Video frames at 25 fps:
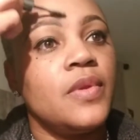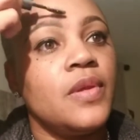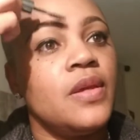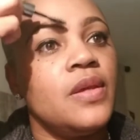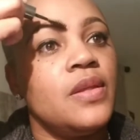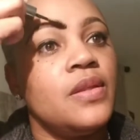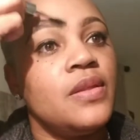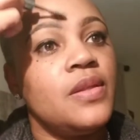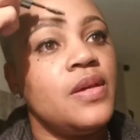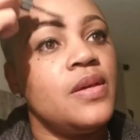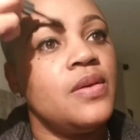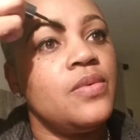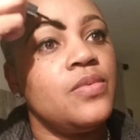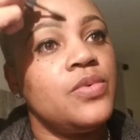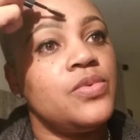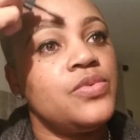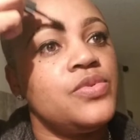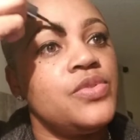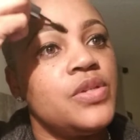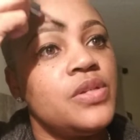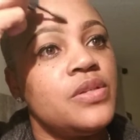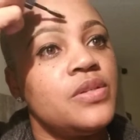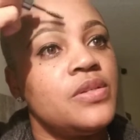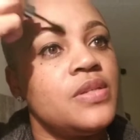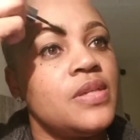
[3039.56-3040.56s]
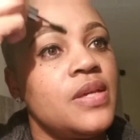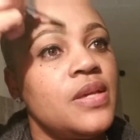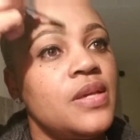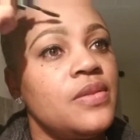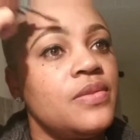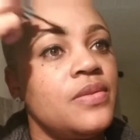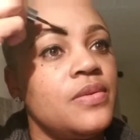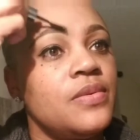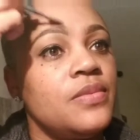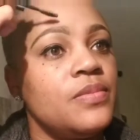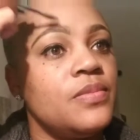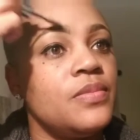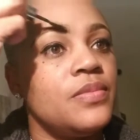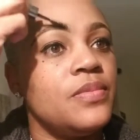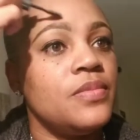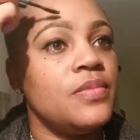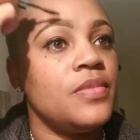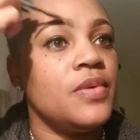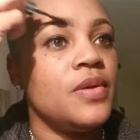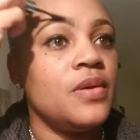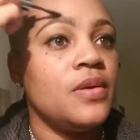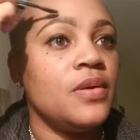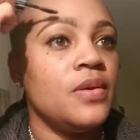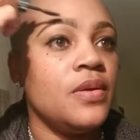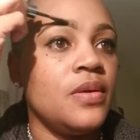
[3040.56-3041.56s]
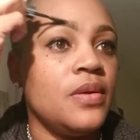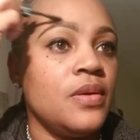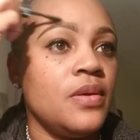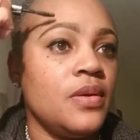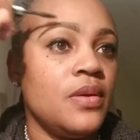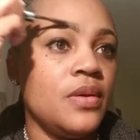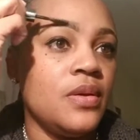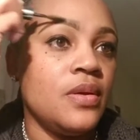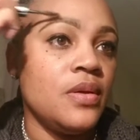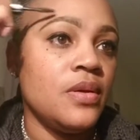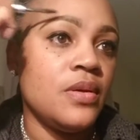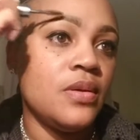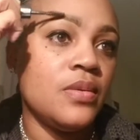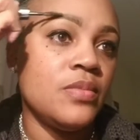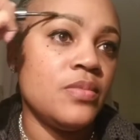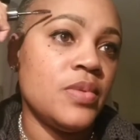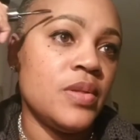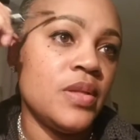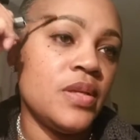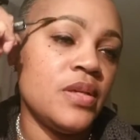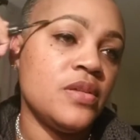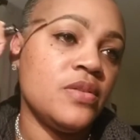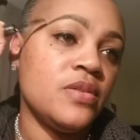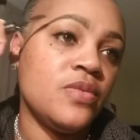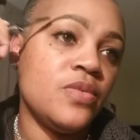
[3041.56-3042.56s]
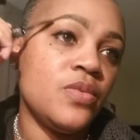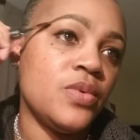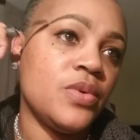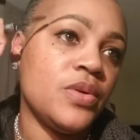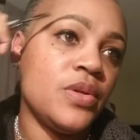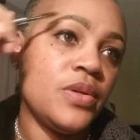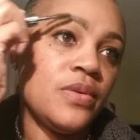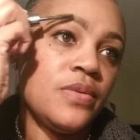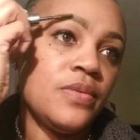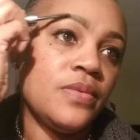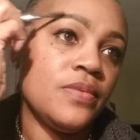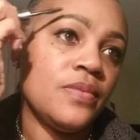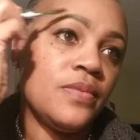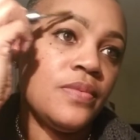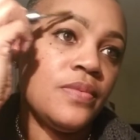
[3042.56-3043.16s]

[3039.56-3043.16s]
And that will just set them in place for you.